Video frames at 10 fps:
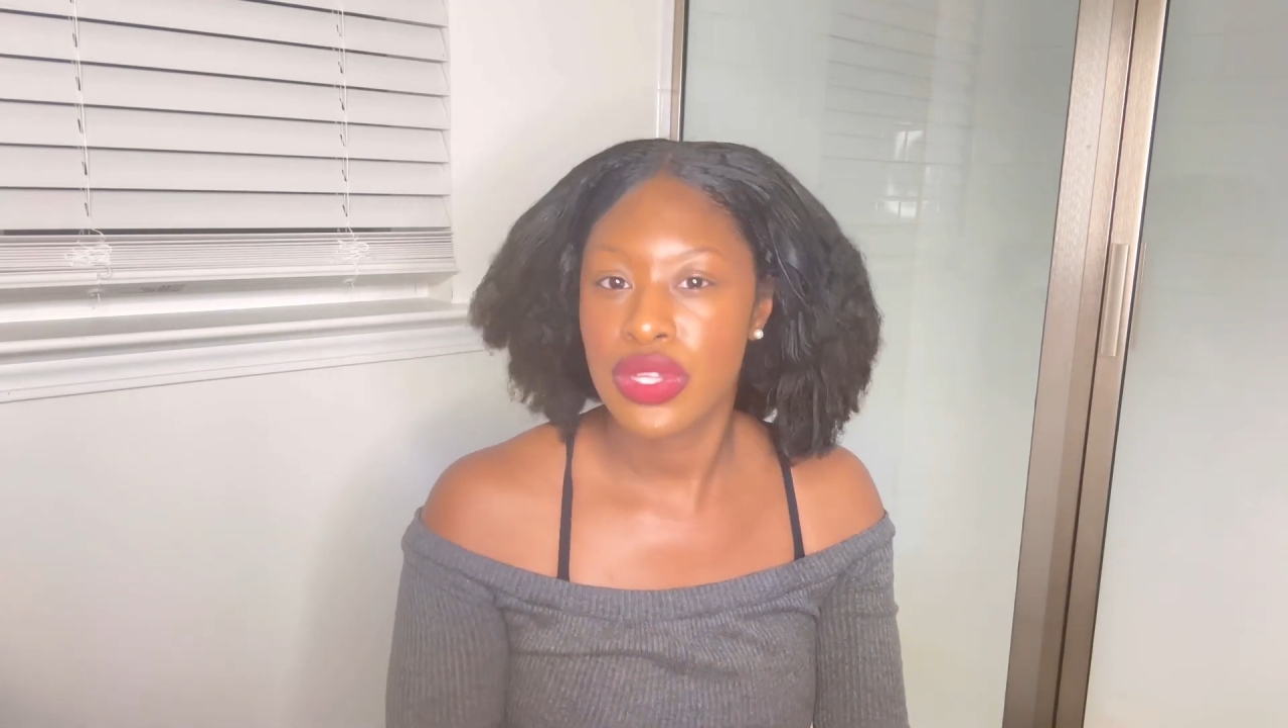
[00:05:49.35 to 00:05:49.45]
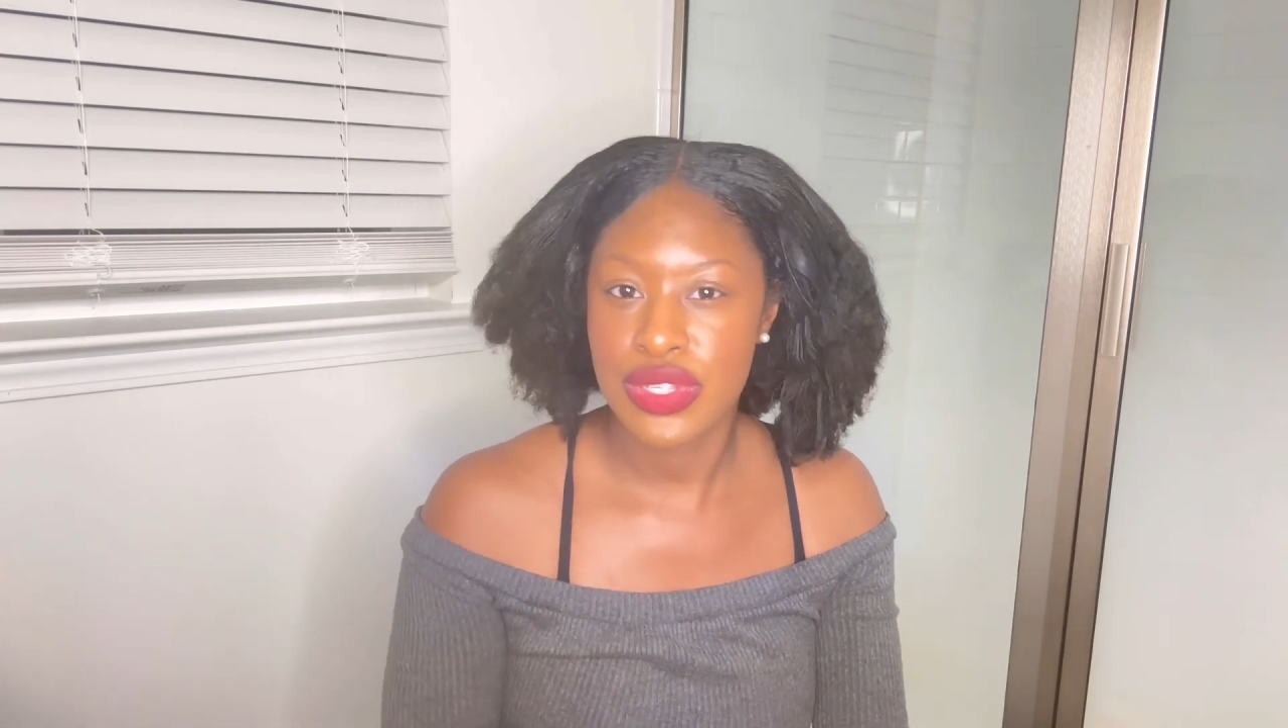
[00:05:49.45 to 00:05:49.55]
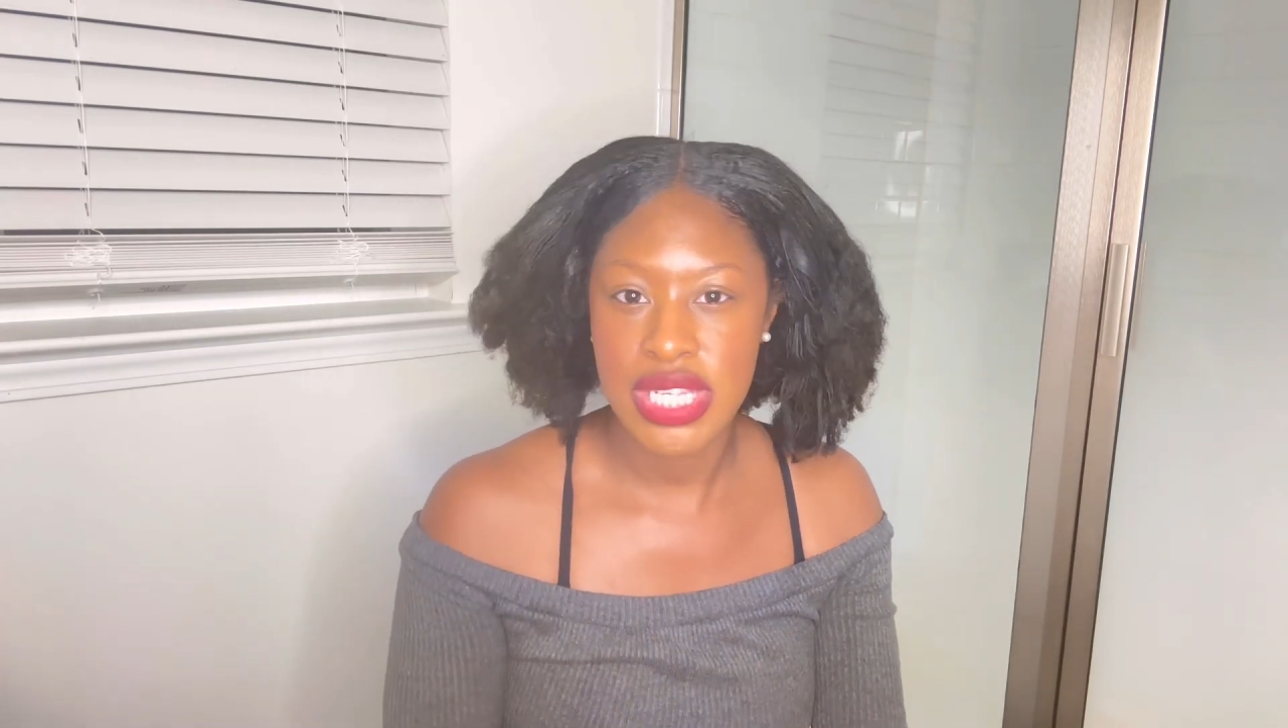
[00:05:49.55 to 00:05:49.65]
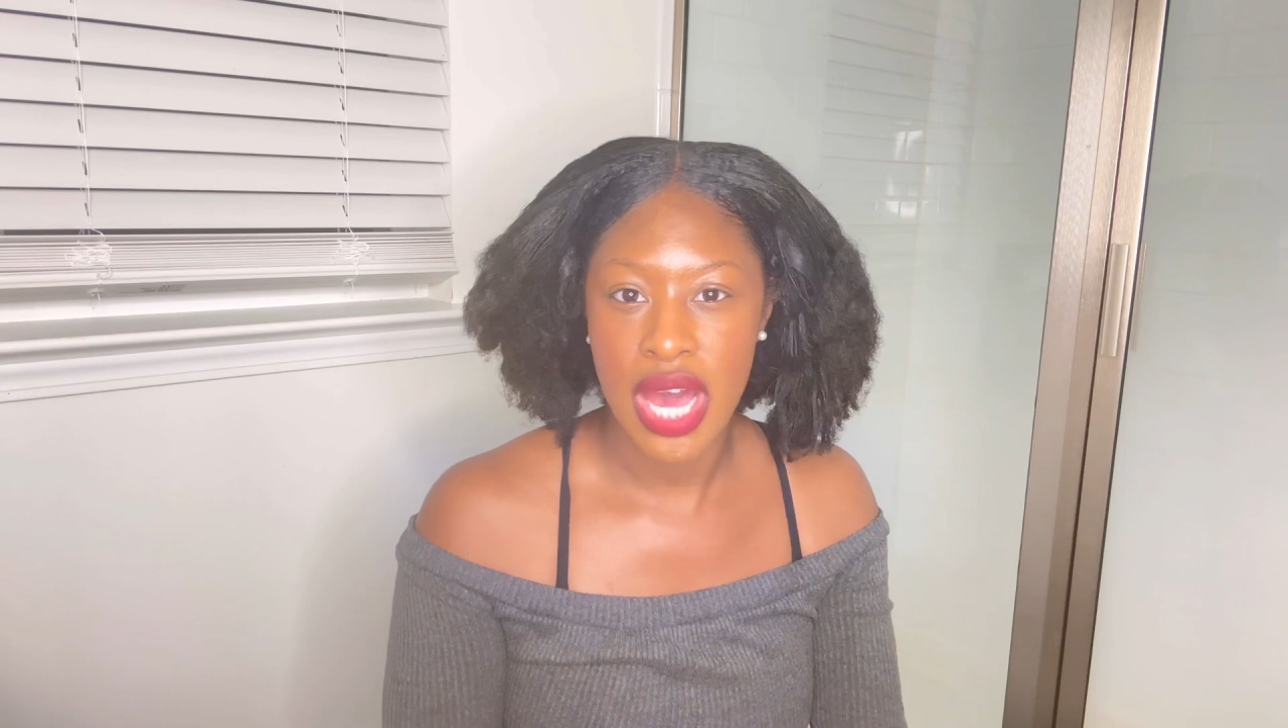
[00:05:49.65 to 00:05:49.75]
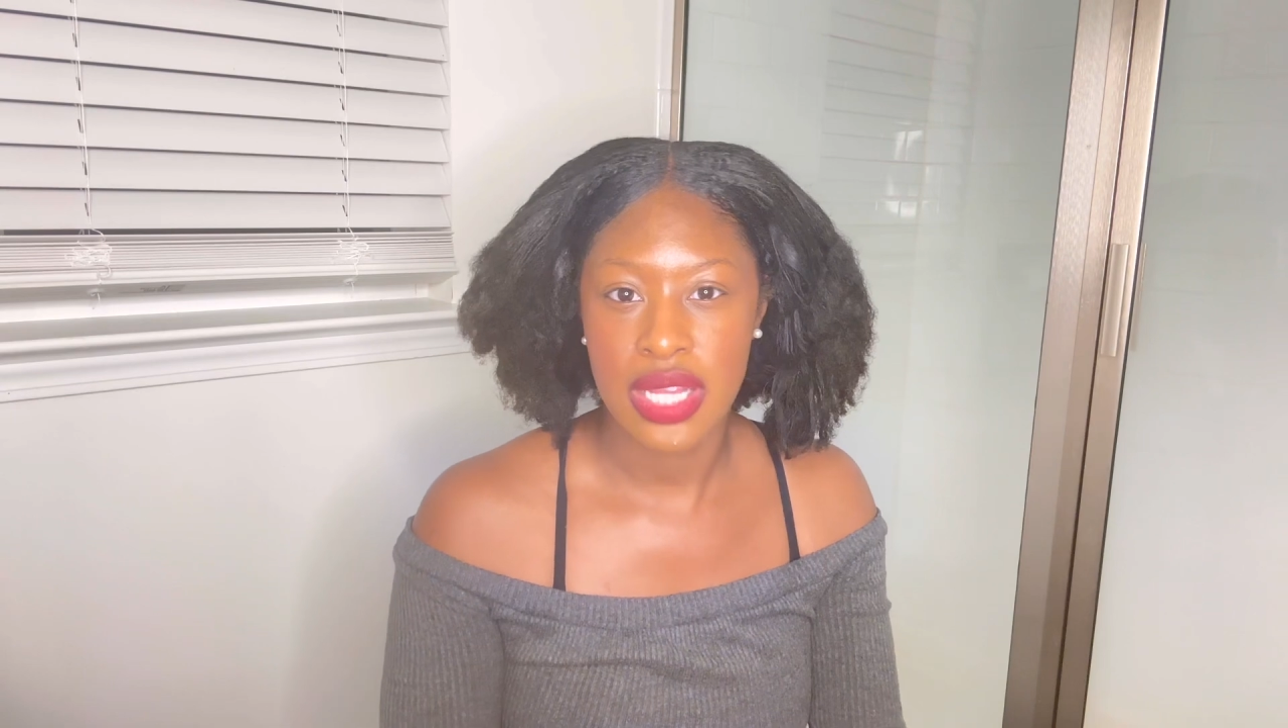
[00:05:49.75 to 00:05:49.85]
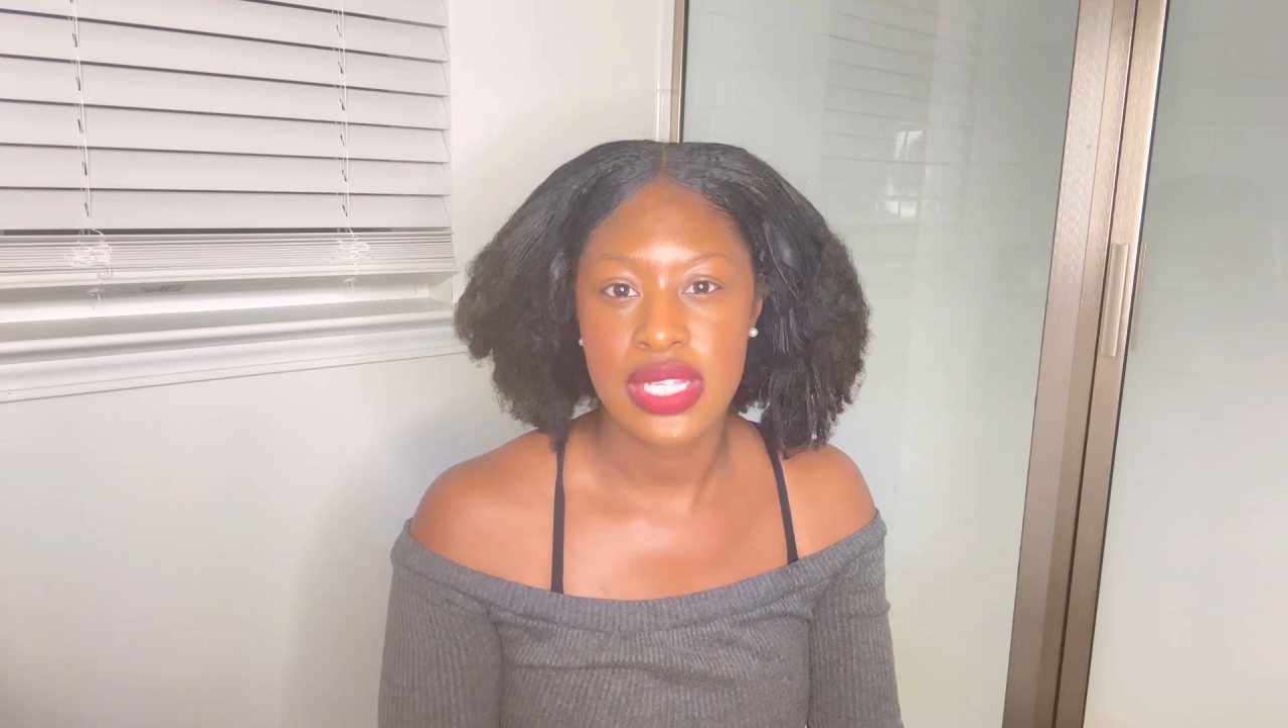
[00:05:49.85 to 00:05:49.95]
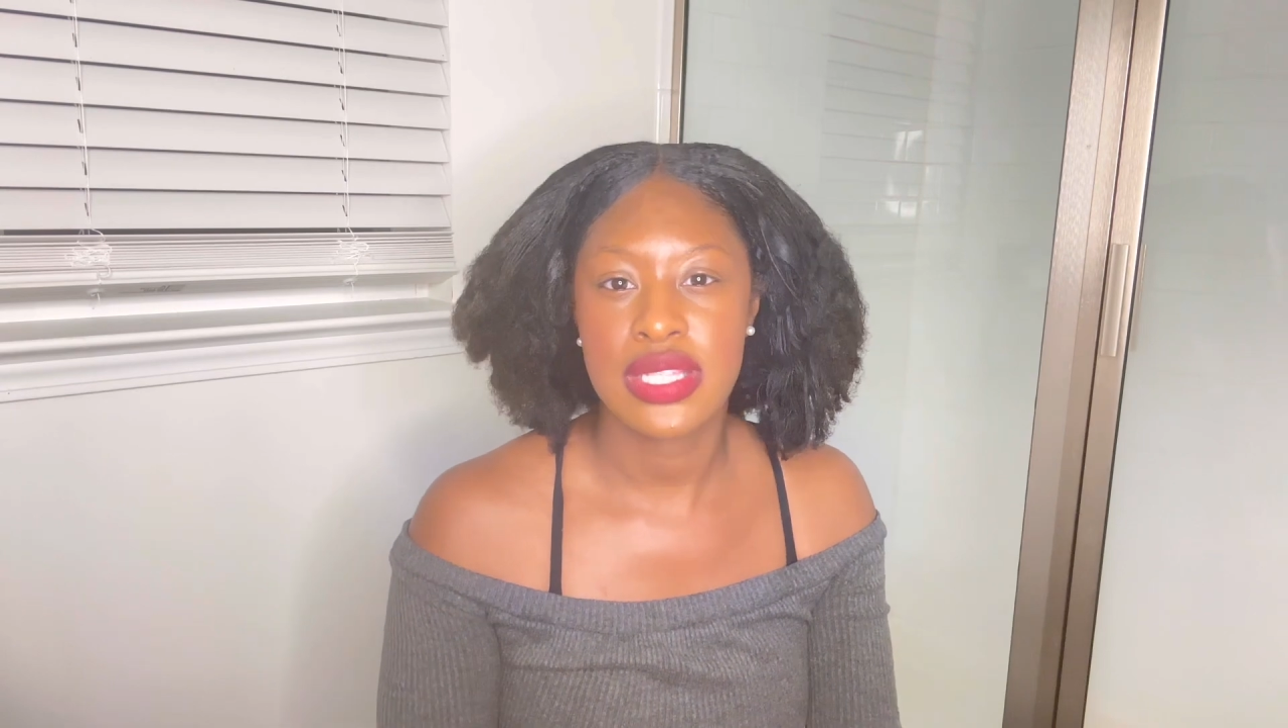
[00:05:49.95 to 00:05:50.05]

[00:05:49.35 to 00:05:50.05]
stylist